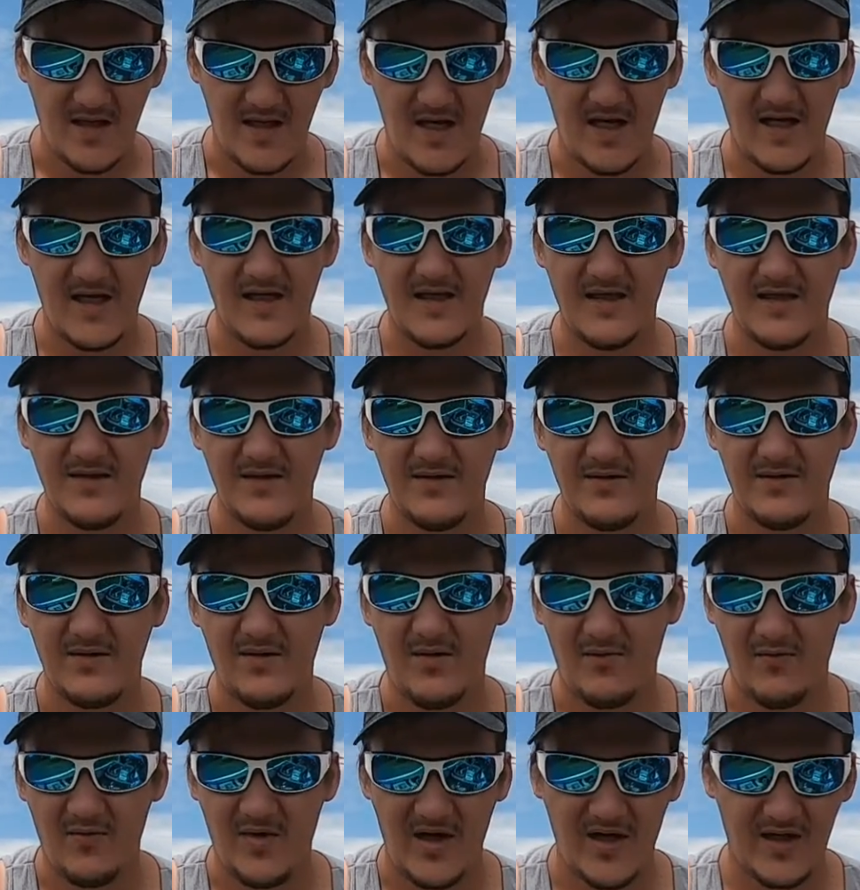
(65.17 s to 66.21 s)
a
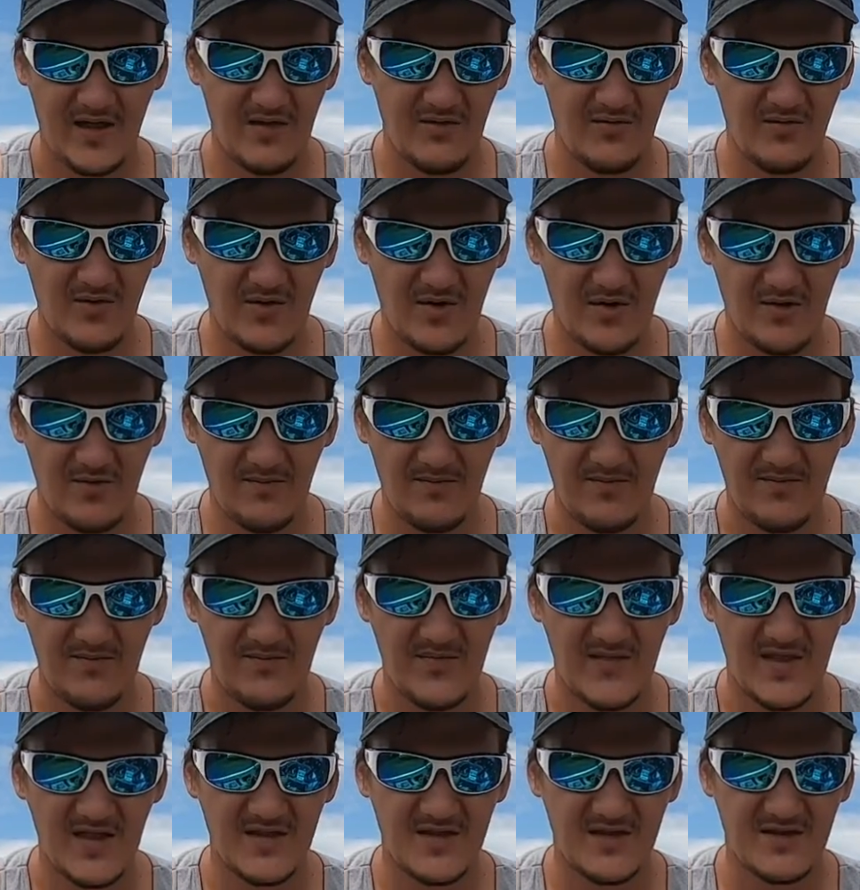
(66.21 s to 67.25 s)
wacky worm.
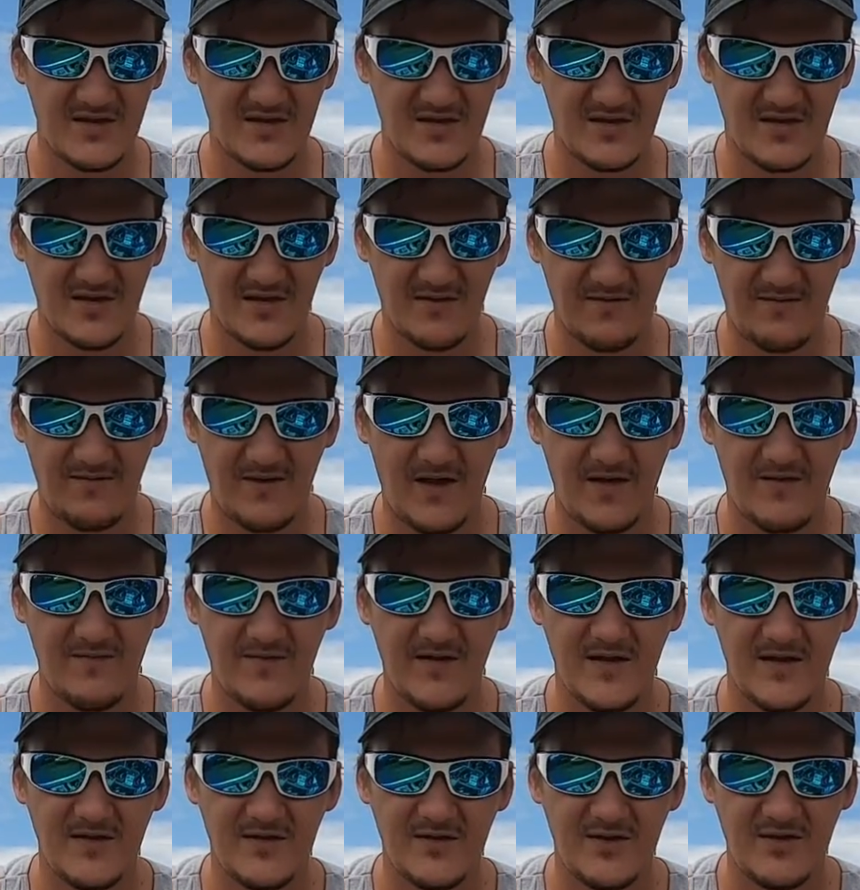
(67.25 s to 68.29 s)
This is just a
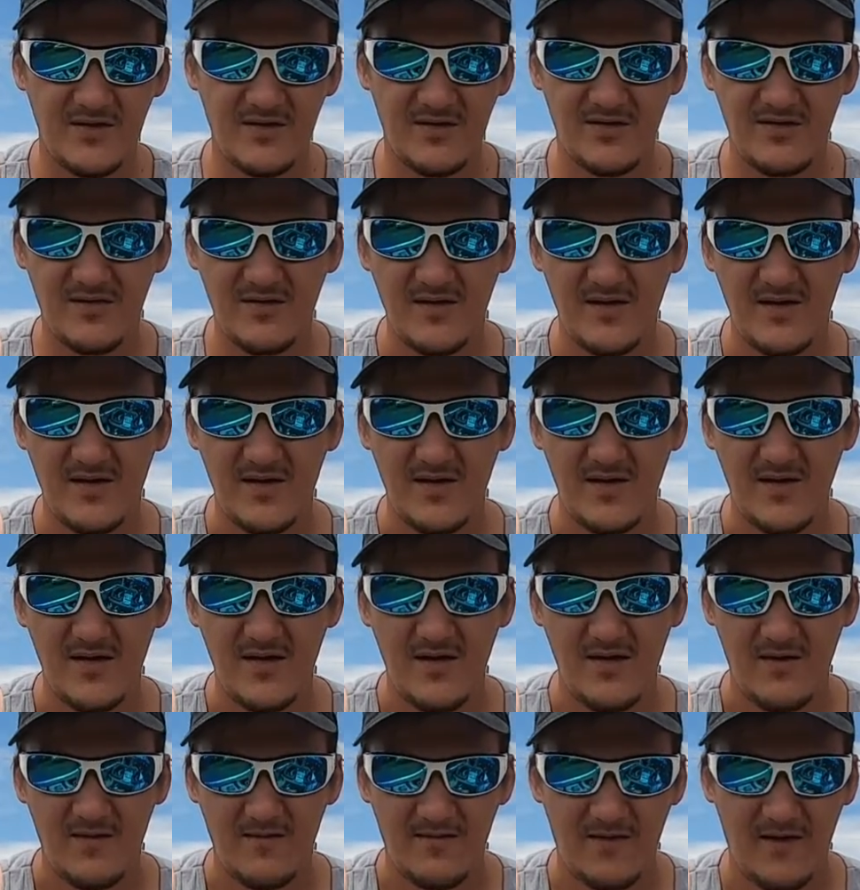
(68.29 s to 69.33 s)
5-inch
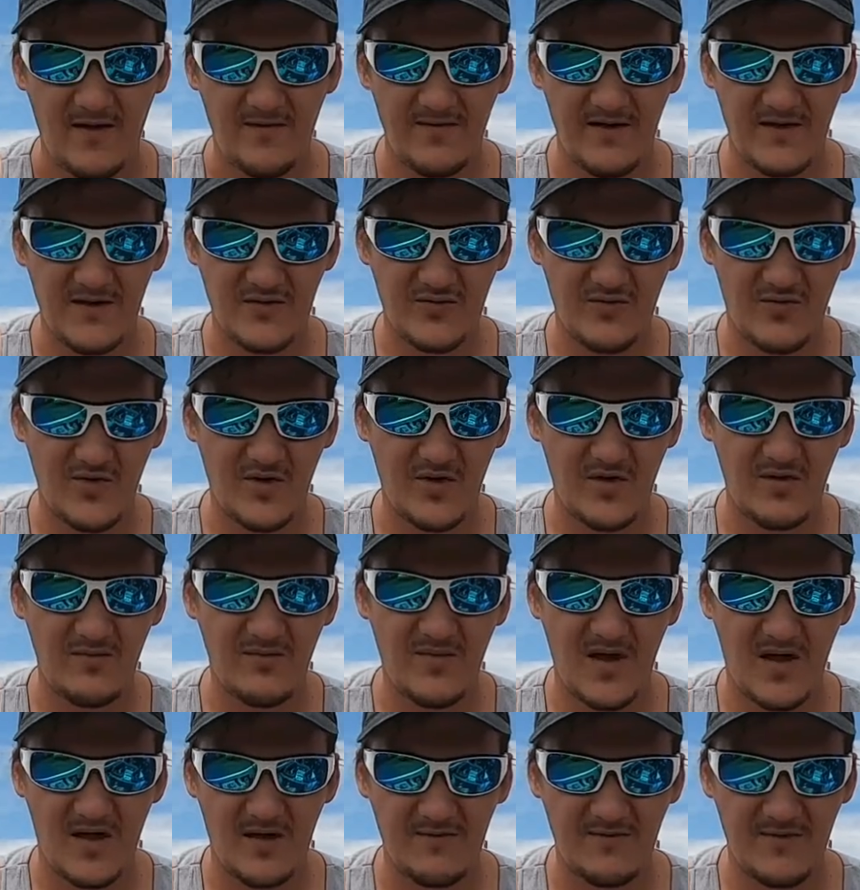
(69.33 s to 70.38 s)
worm.
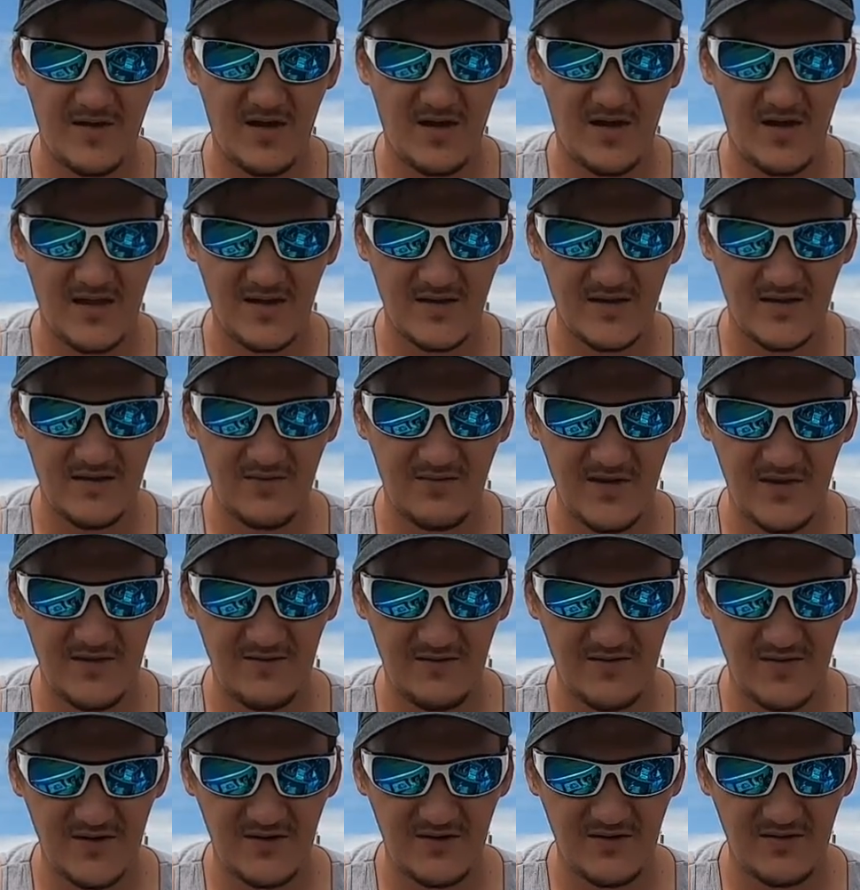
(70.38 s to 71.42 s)
I've caught so many
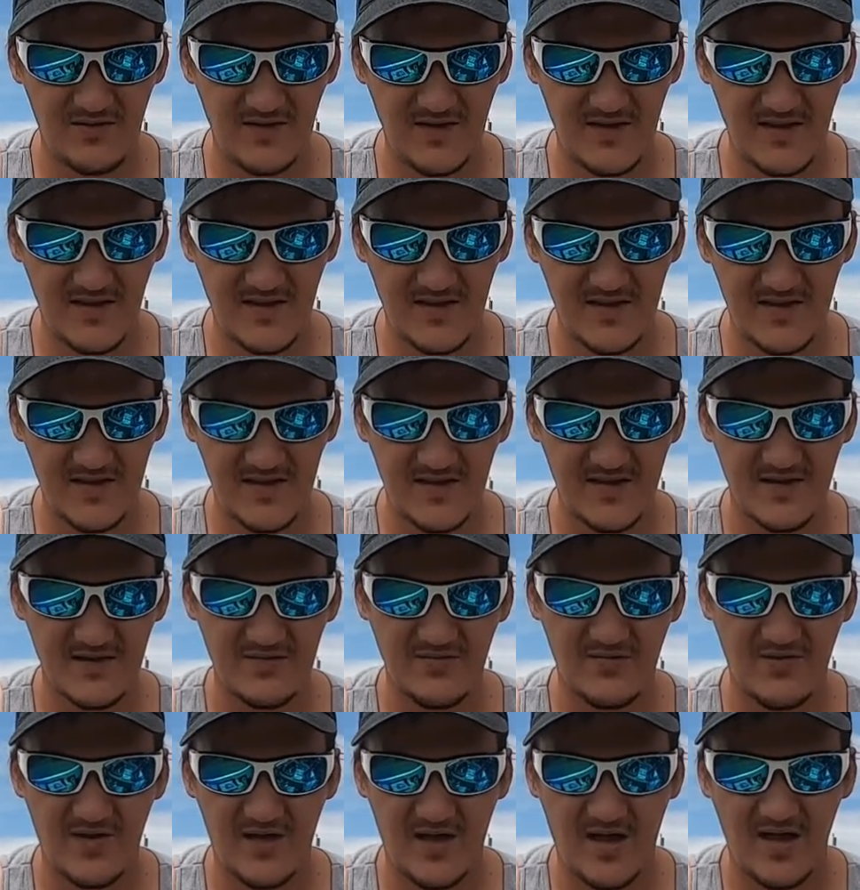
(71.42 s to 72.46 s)
fish on this. This is
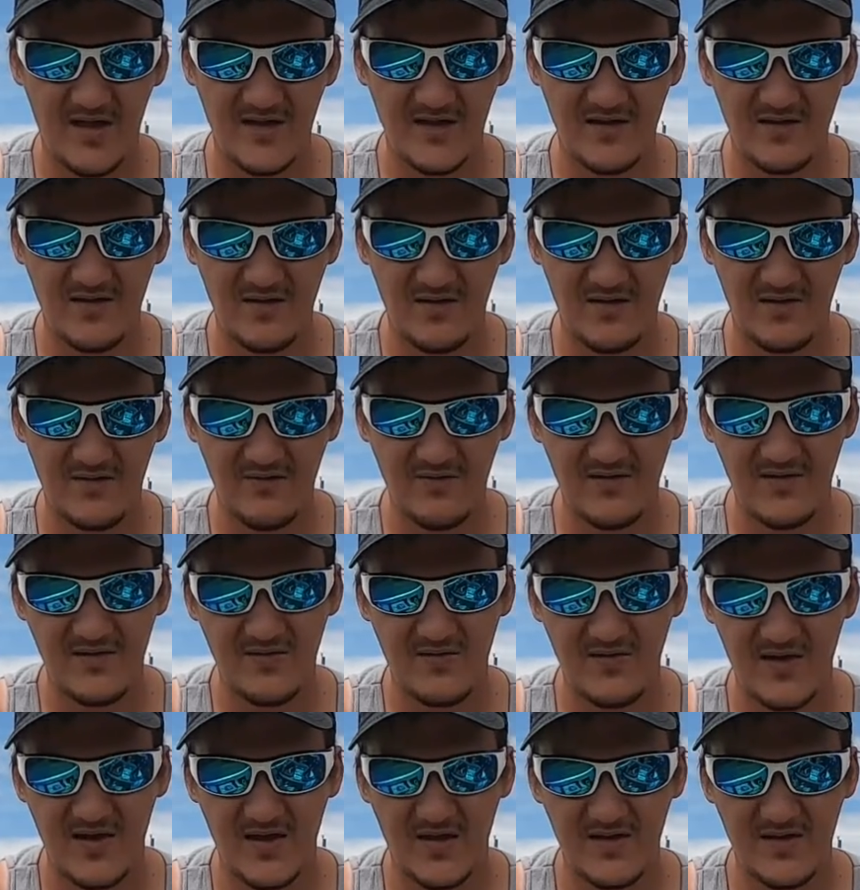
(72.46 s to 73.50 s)
what I started with
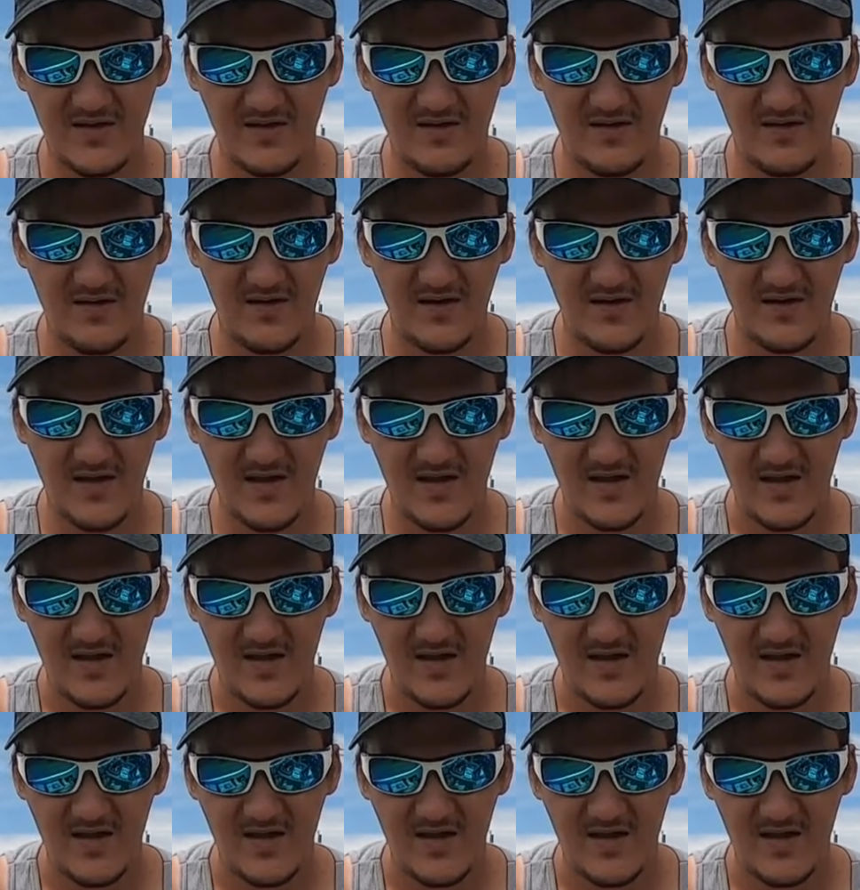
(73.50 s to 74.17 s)
when I started